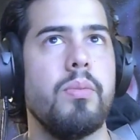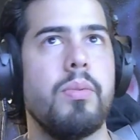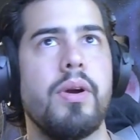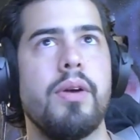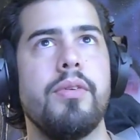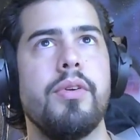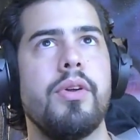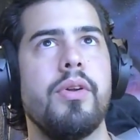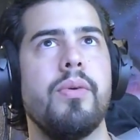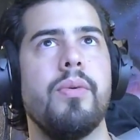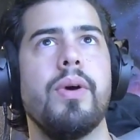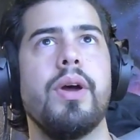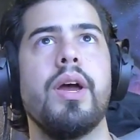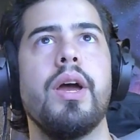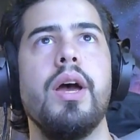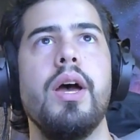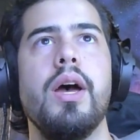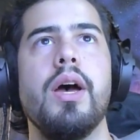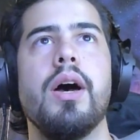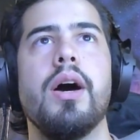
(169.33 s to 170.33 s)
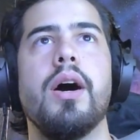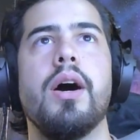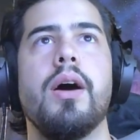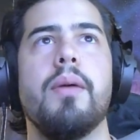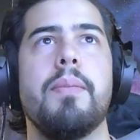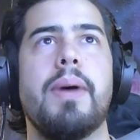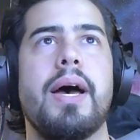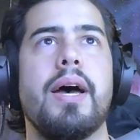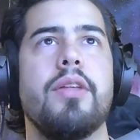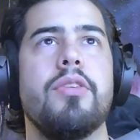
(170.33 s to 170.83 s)
whatever you're doing
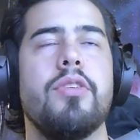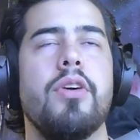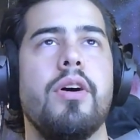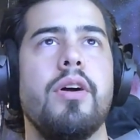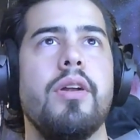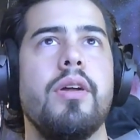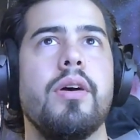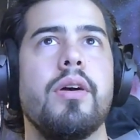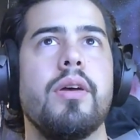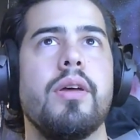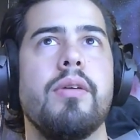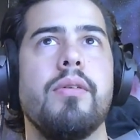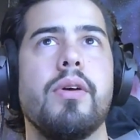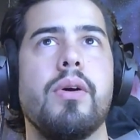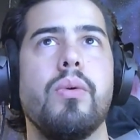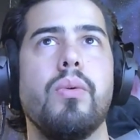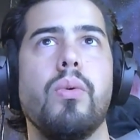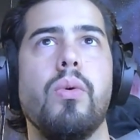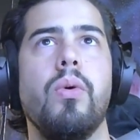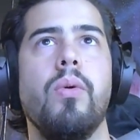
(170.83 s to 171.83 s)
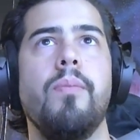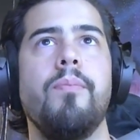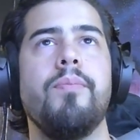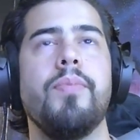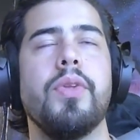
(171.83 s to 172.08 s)
ads on, even Google.